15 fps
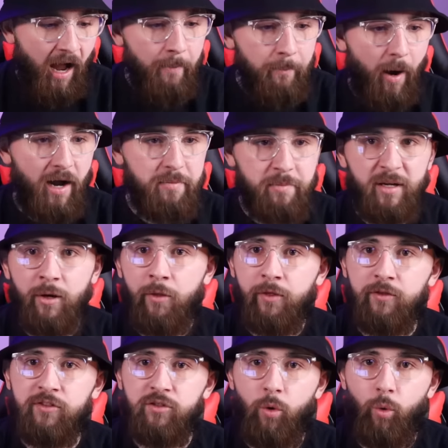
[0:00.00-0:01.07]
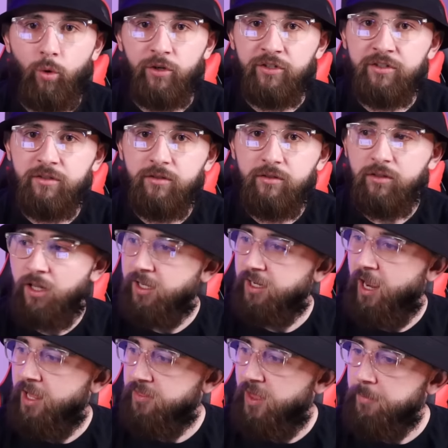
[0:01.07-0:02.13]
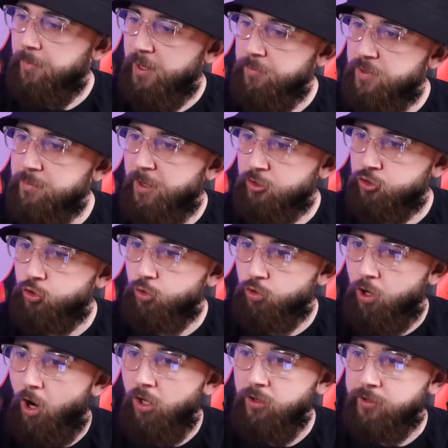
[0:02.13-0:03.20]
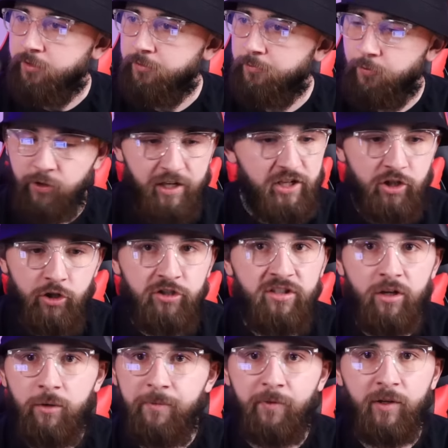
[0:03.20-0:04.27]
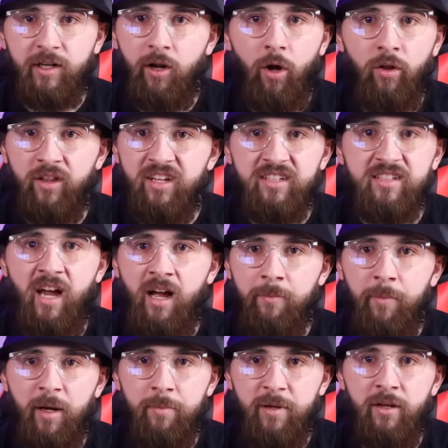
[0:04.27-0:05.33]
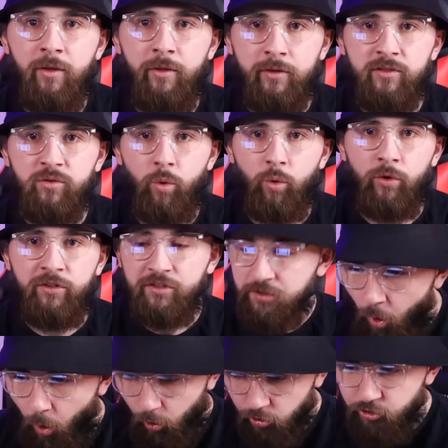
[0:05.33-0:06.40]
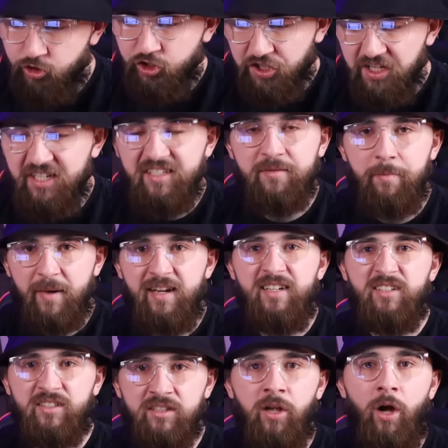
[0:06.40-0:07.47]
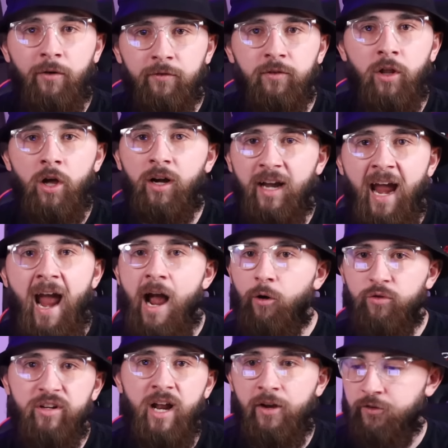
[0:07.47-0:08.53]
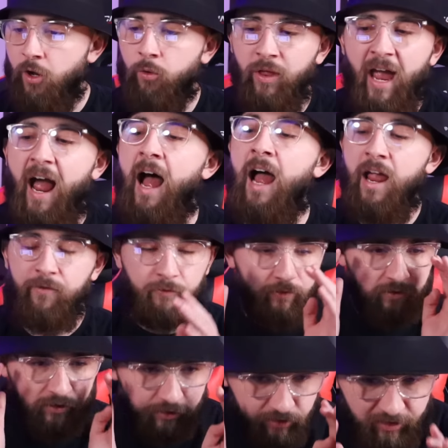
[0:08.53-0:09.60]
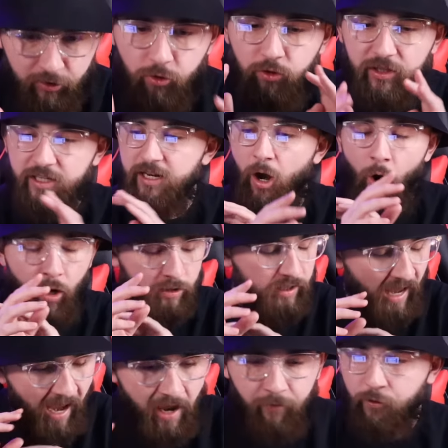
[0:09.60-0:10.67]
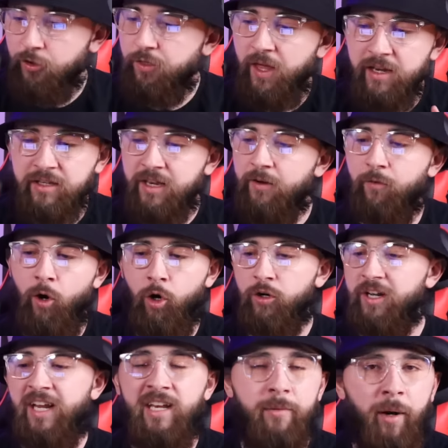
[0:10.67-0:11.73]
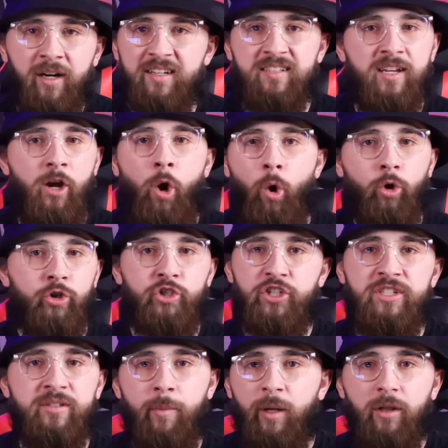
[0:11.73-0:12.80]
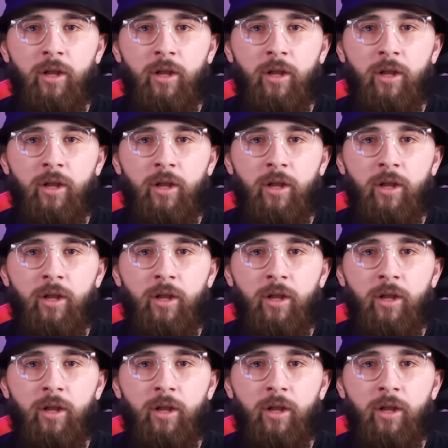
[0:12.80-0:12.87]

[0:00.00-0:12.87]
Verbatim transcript: I might be a thesaurus. Like, that might be my true calling. Forget YouTube, forget all this. I might be a thesaurus. Hard cheese means tough luck. How did I know that? I have literally on everything never heard anybody say hard cheese in my